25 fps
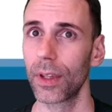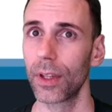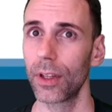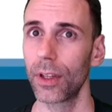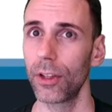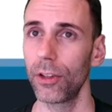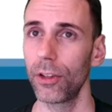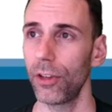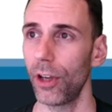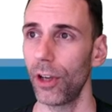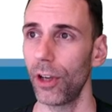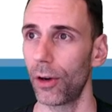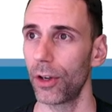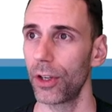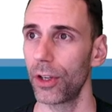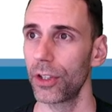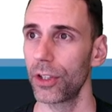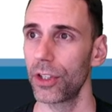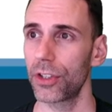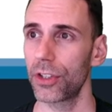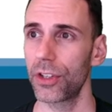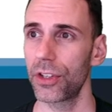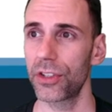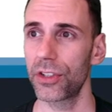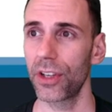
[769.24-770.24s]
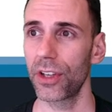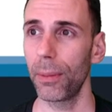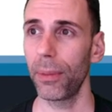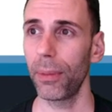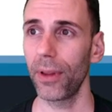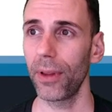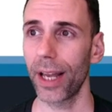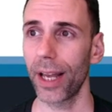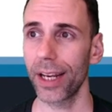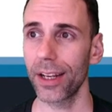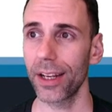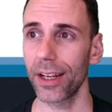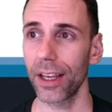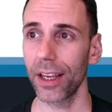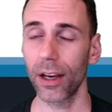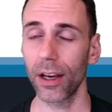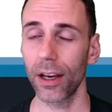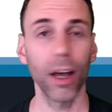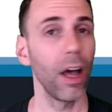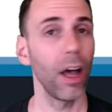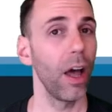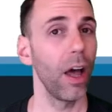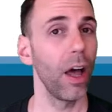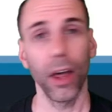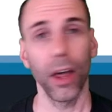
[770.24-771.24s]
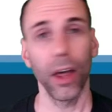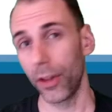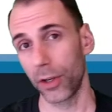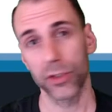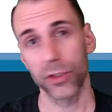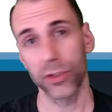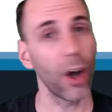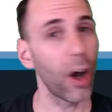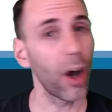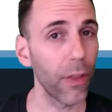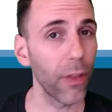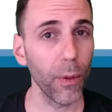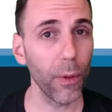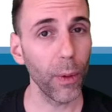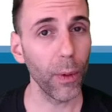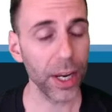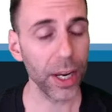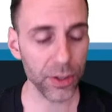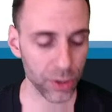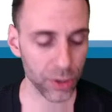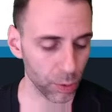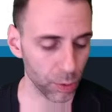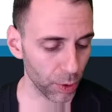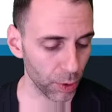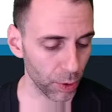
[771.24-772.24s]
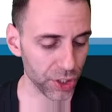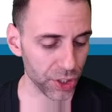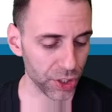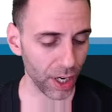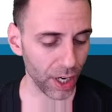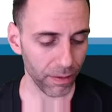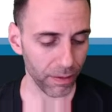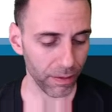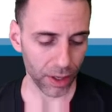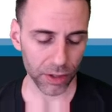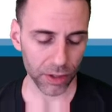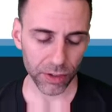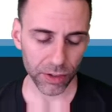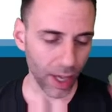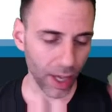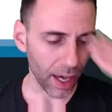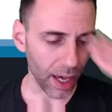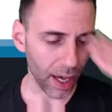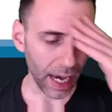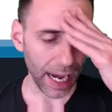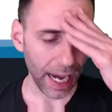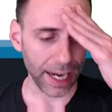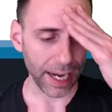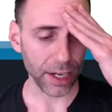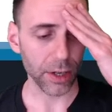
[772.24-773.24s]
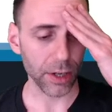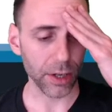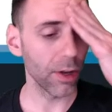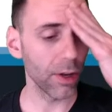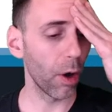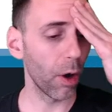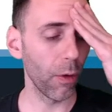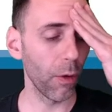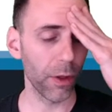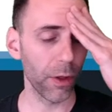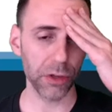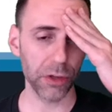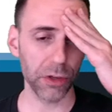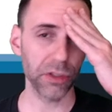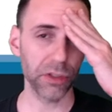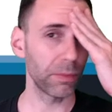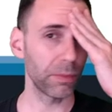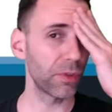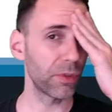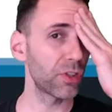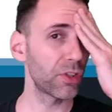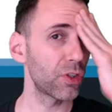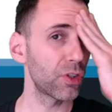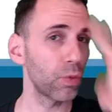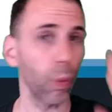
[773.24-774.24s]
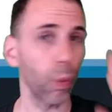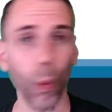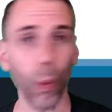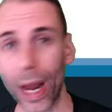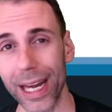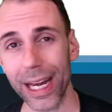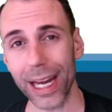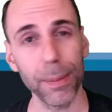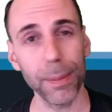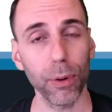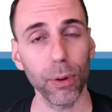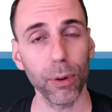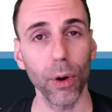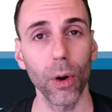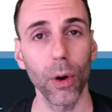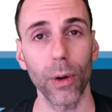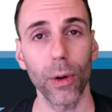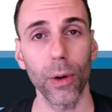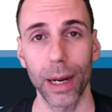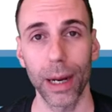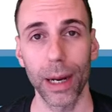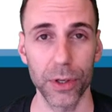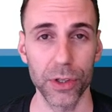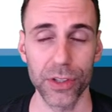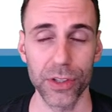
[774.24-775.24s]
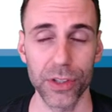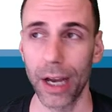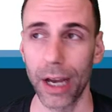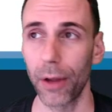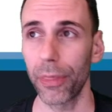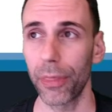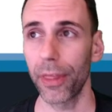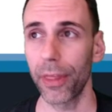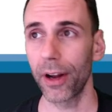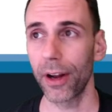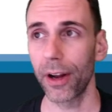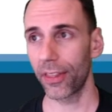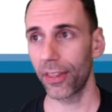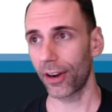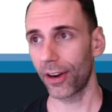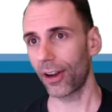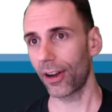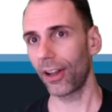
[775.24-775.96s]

So just a simple idea. There's other ways to achieve this. I know there's some sweaty programmers out there that are all